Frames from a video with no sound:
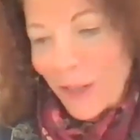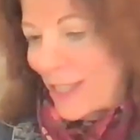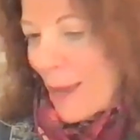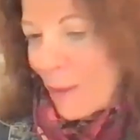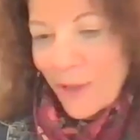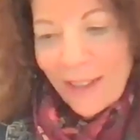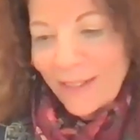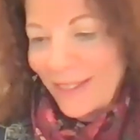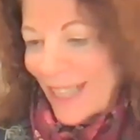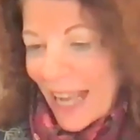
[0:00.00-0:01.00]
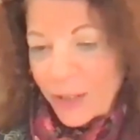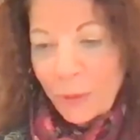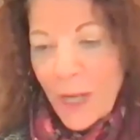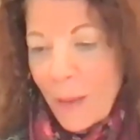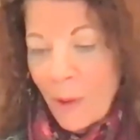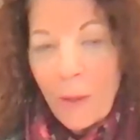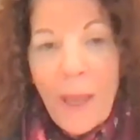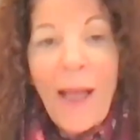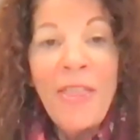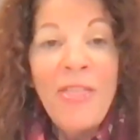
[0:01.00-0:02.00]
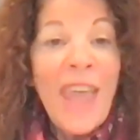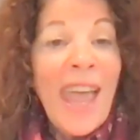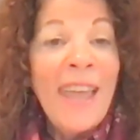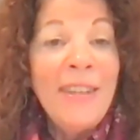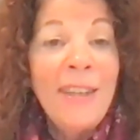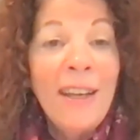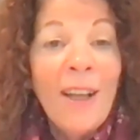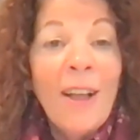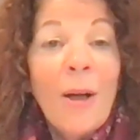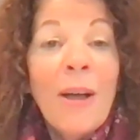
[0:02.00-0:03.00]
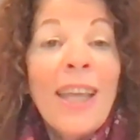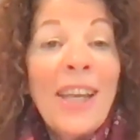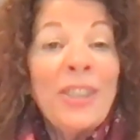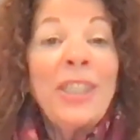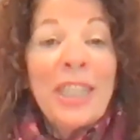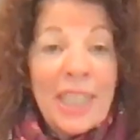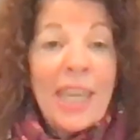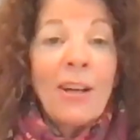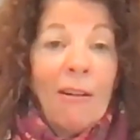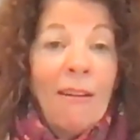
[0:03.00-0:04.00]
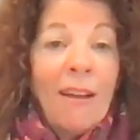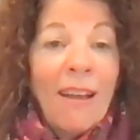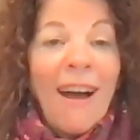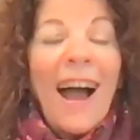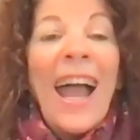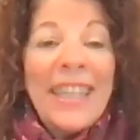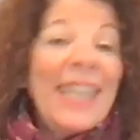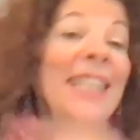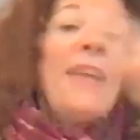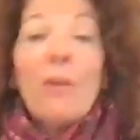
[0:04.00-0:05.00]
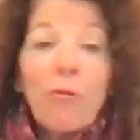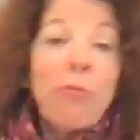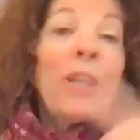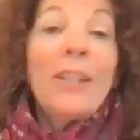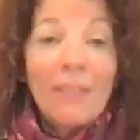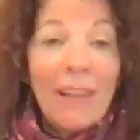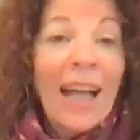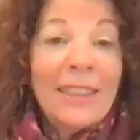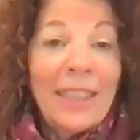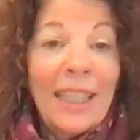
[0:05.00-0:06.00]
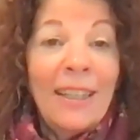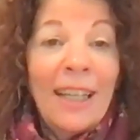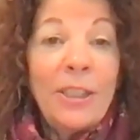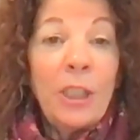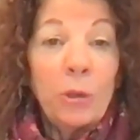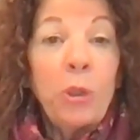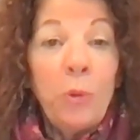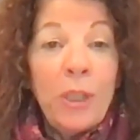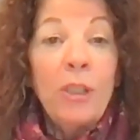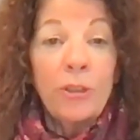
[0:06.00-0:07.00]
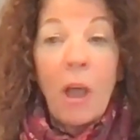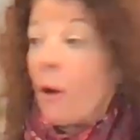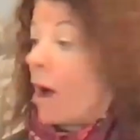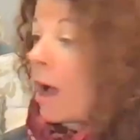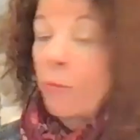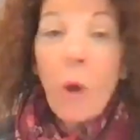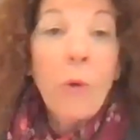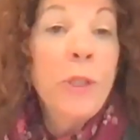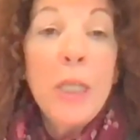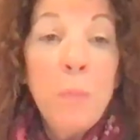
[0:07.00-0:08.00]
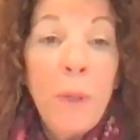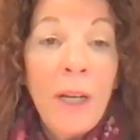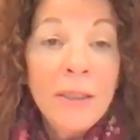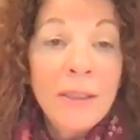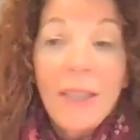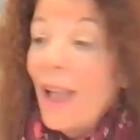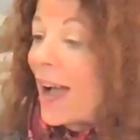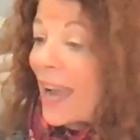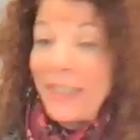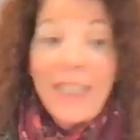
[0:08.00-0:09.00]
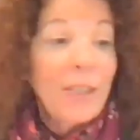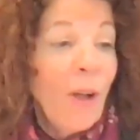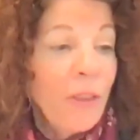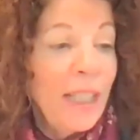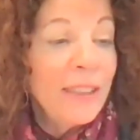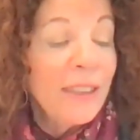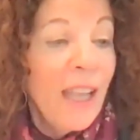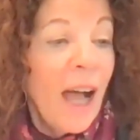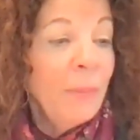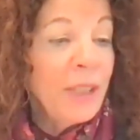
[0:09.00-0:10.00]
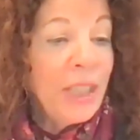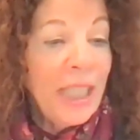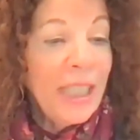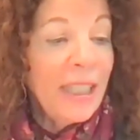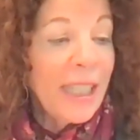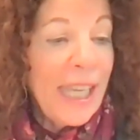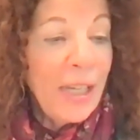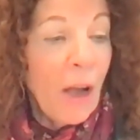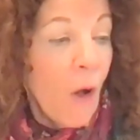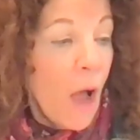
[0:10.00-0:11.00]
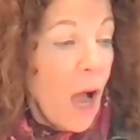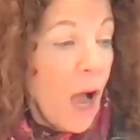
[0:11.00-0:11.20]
Deborah. That's what I'm all about. And then here's the deal. I didn't even realize it until 2 years ago. I wrote these books. I did all this. I'm sitting in the keynote.